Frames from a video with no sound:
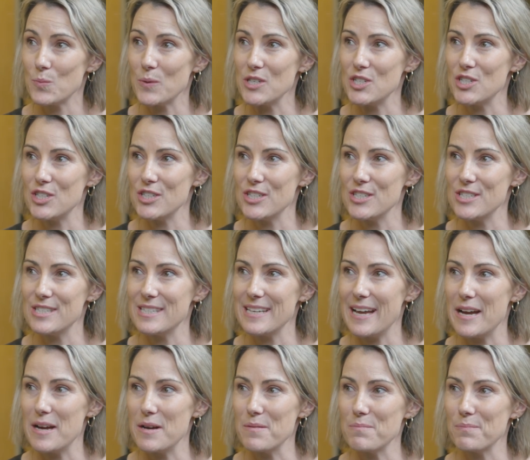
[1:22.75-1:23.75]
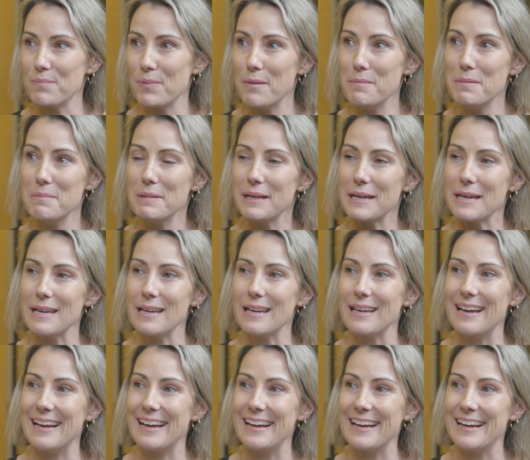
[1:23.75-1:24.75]
which is
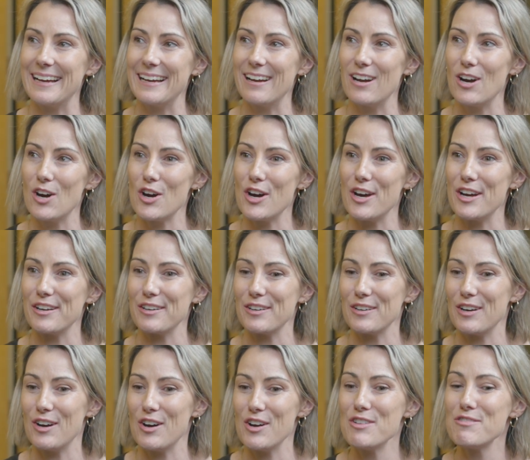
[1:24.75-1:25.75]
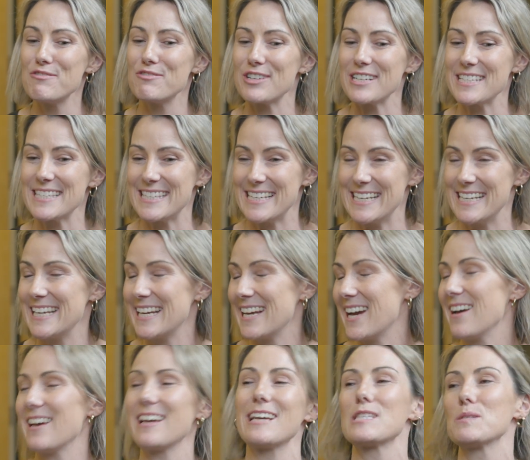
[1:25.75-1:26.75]
probably over exceeding
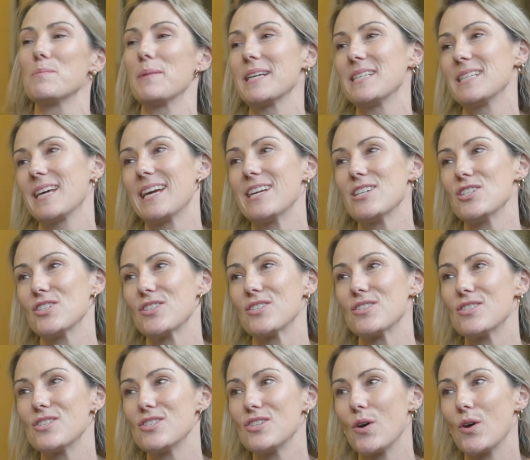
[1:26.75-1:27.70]
our expectations.